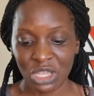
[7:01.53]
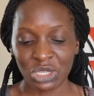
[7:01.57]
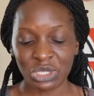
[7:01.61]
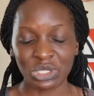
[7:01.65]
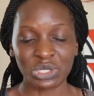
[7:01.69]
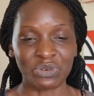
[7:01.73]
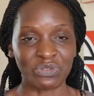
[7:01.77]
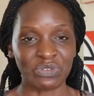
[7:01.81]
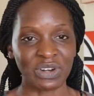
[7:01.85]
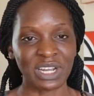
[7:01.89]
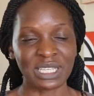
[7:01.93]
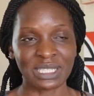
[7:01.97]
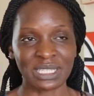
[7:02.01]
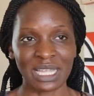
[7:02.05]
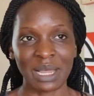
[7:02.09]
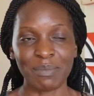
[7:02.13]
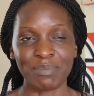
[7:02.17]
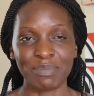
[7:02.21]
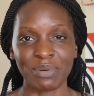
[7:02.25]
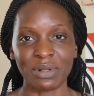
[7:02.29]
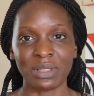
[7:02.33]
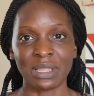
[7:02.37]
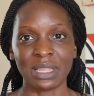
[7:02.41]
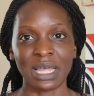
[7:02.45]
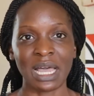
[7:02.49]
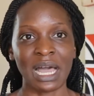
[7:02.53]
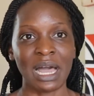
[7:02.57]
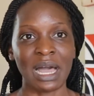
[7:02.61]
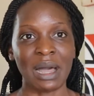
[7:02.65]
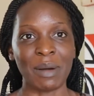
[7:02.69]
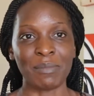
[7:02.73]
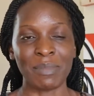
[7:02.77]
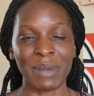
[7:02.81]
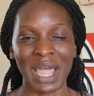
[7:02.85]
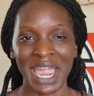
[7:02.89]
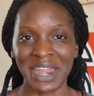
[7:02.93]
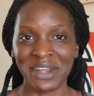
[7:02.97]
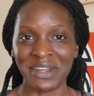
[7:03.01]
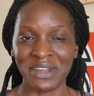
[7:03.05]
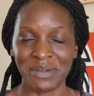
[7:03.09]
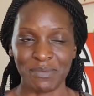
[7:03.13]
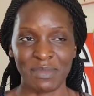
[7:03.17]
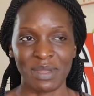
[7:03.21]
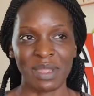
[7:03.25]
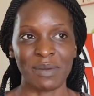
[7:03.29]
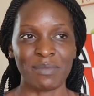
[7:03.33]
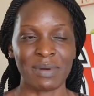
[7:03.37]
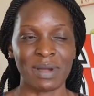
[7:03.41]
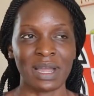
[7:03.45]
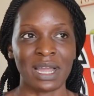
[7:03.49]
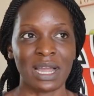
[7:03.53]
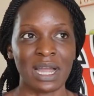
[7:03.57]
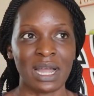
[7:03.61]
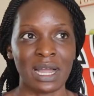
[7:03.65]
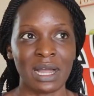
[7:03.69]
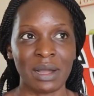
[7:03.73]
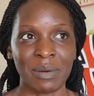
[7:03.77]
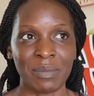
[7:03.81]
So for example, I remember